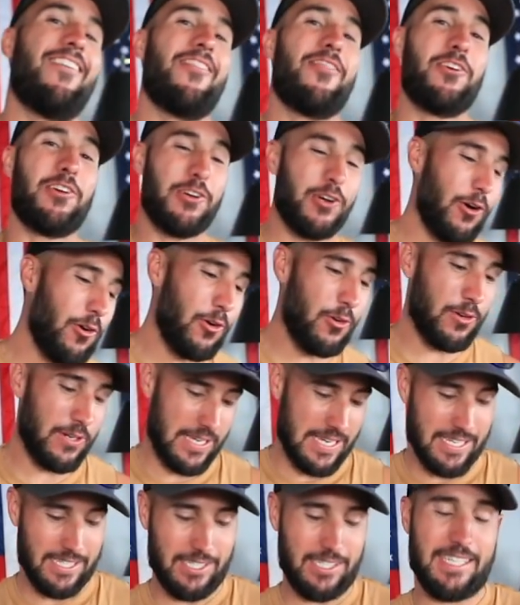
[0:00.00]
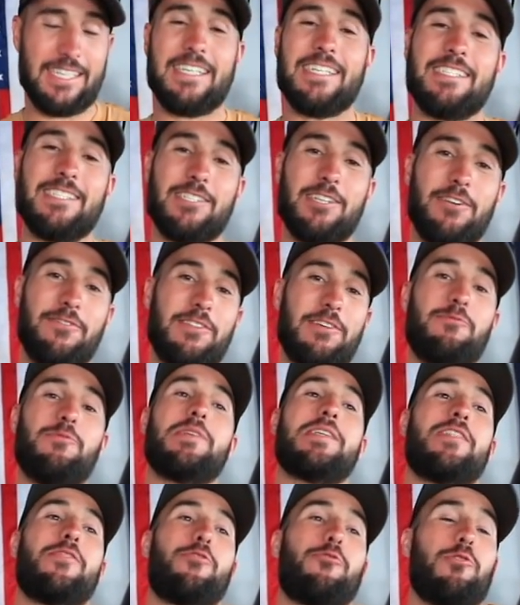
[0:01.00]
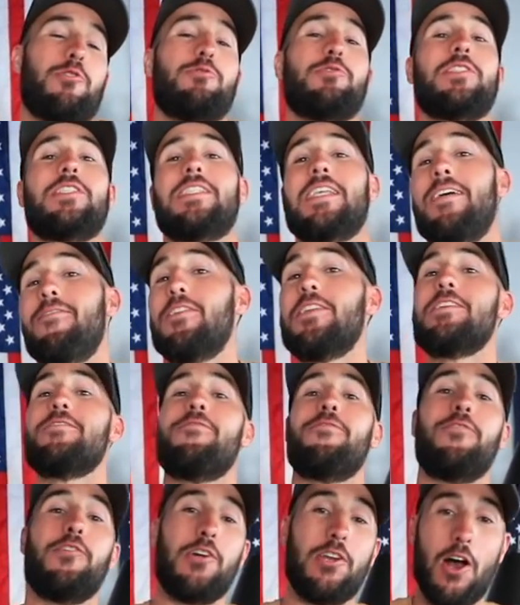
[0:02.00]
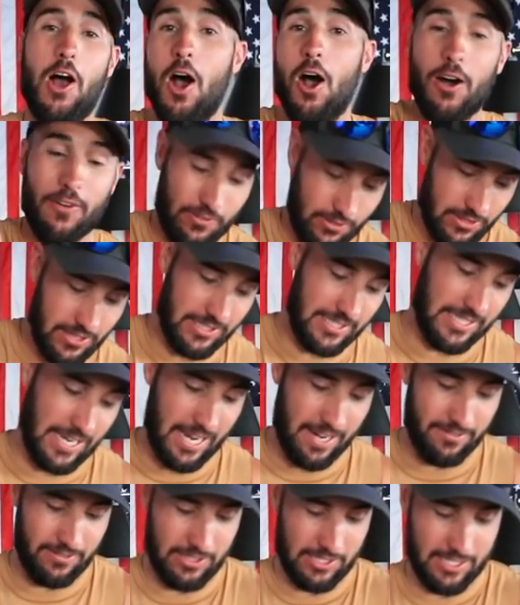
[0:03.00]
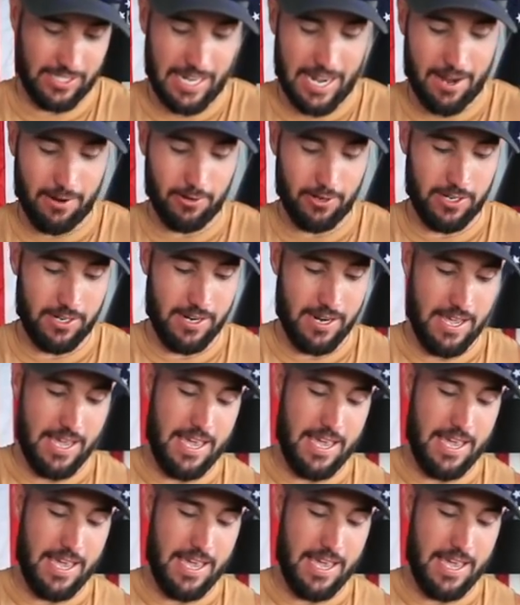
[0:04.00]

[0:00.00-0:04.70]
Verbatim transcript: the goal is to get stuff that we can throw seventy foot off the side of this tower